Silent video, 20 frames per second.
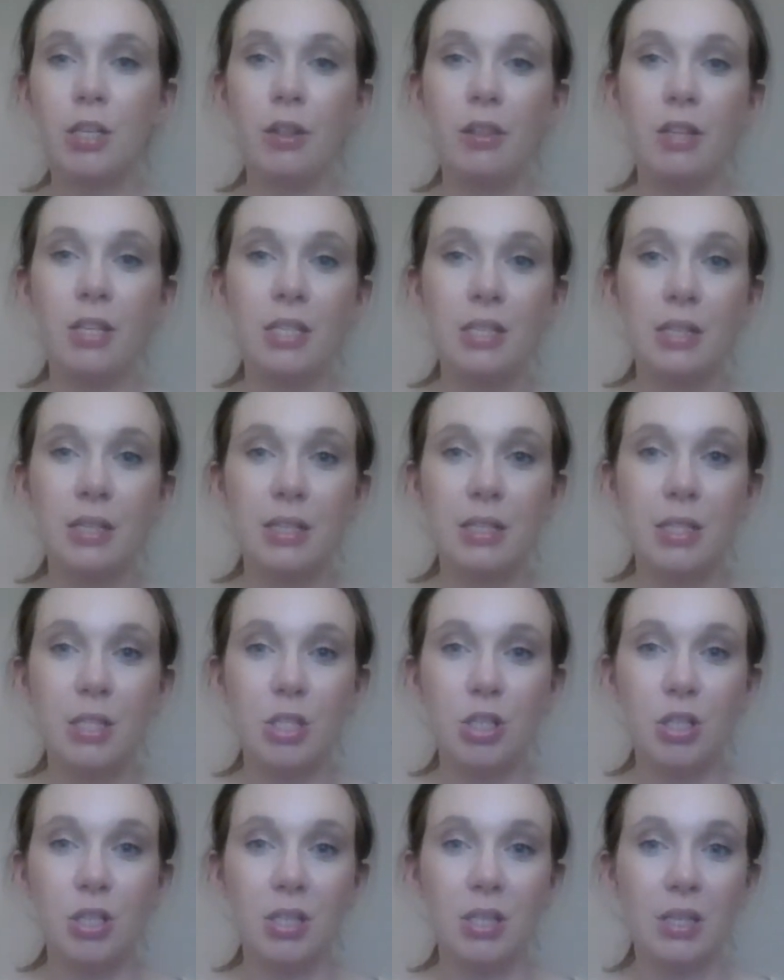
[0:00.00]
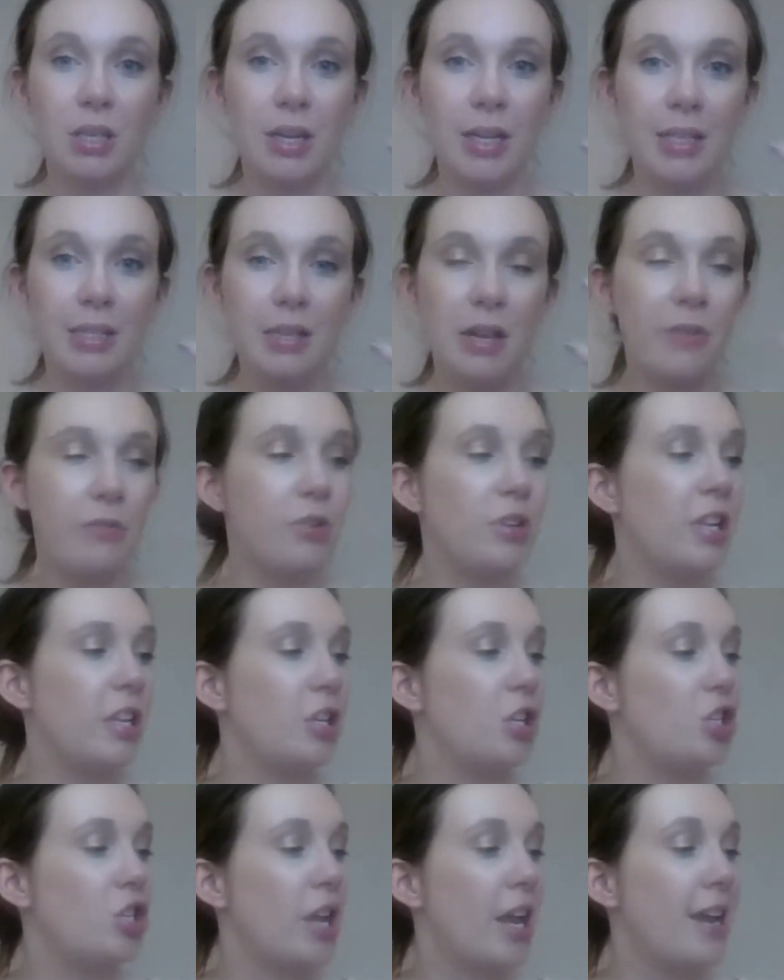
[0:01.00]
This is just a nice everyday
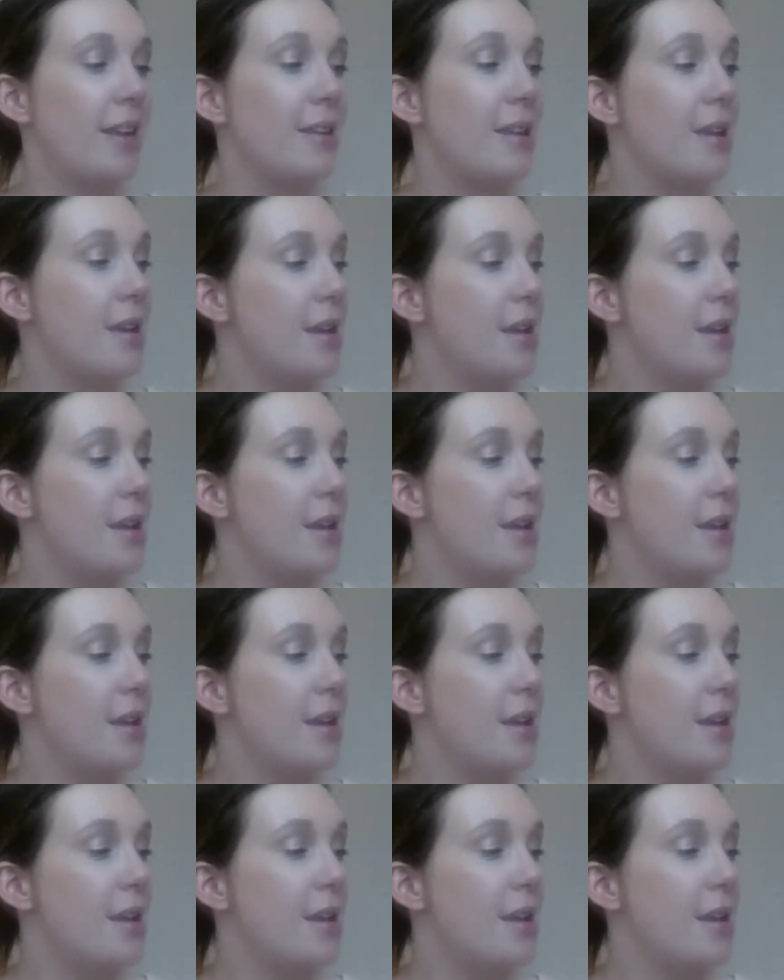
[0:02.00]
shade.